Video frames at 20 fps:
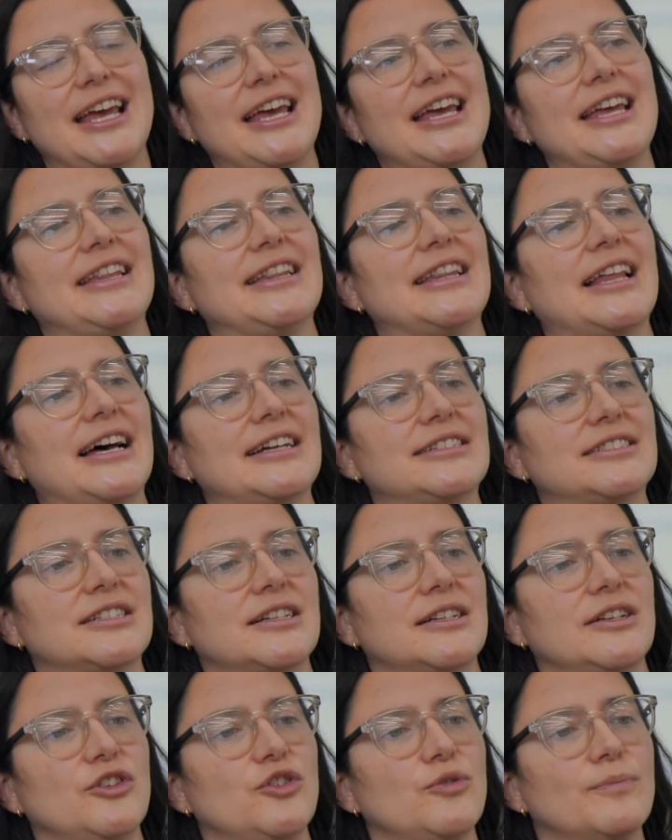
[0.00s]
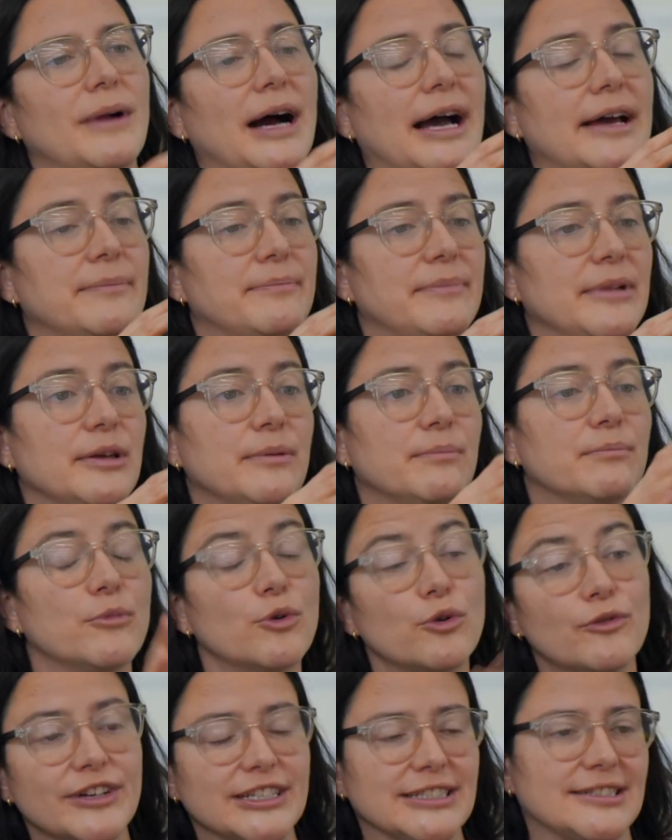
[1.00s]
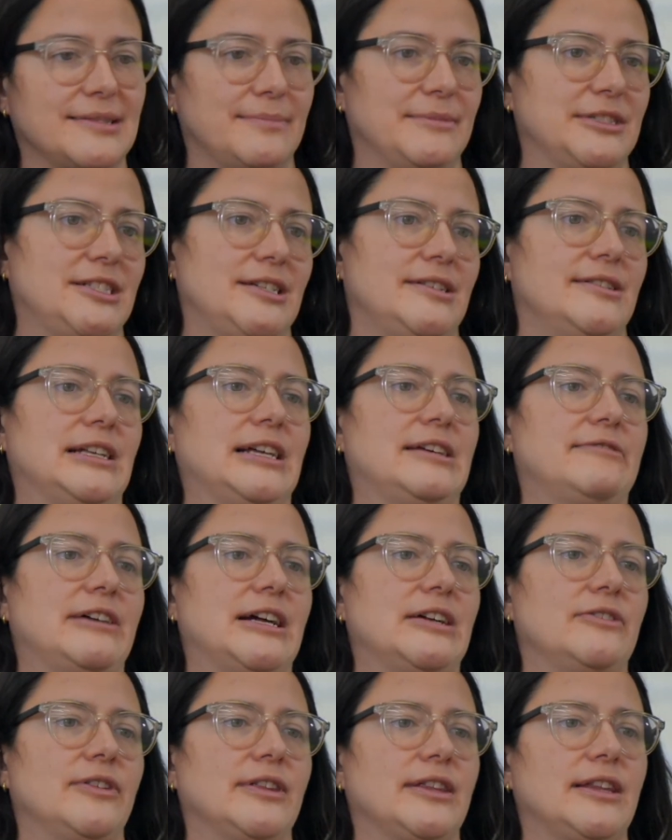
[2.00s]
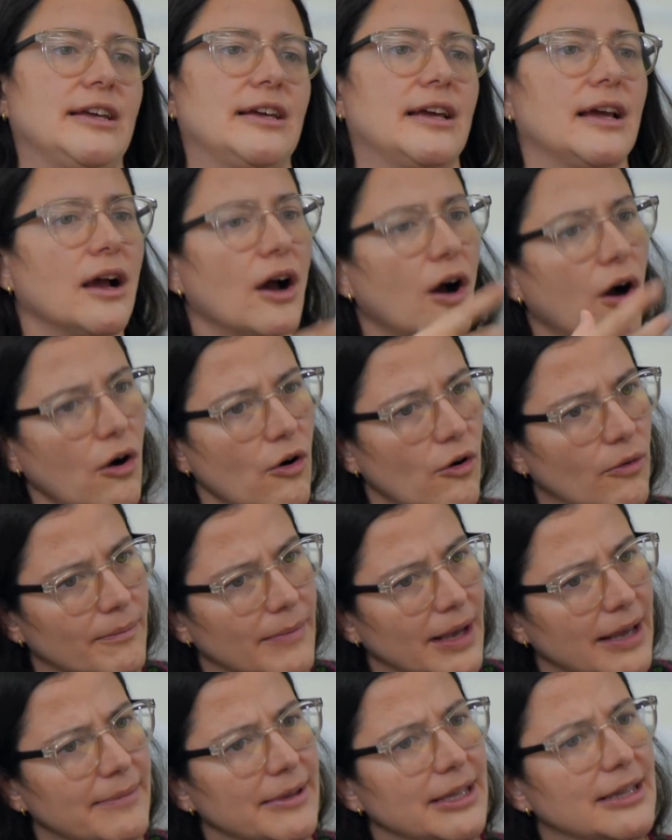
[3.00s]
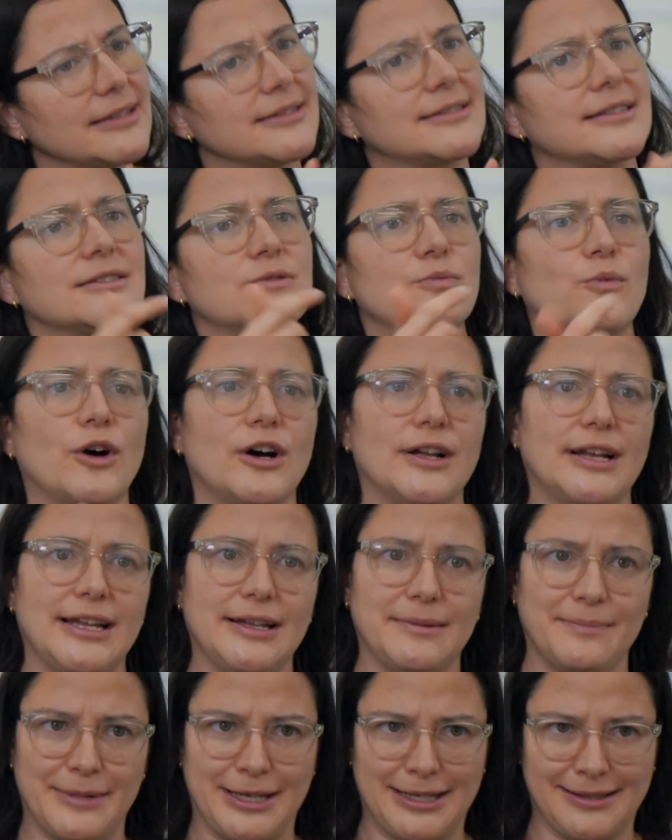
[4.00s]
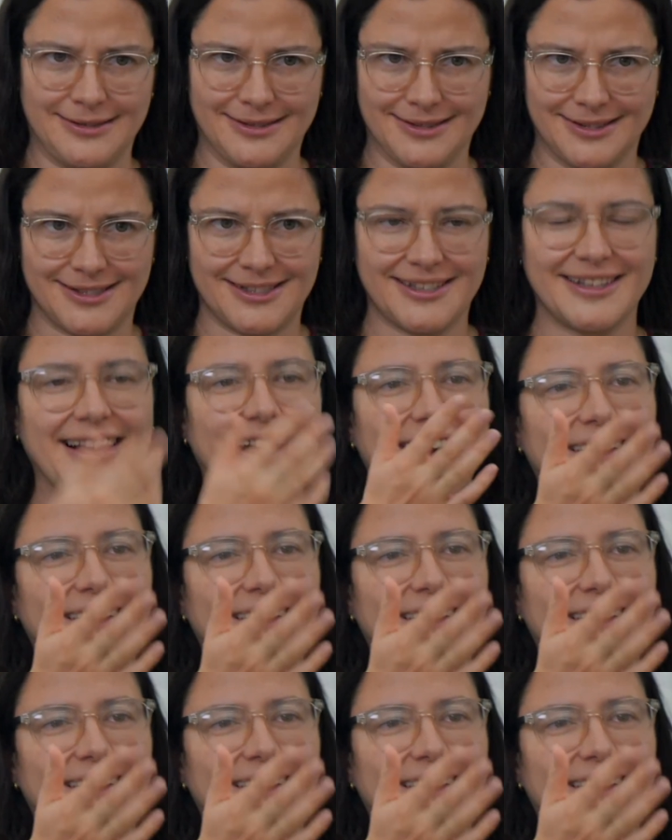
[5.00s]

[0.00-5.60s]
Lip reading: in that you might be moving some material around and thinking, oh, maybe this is what it means.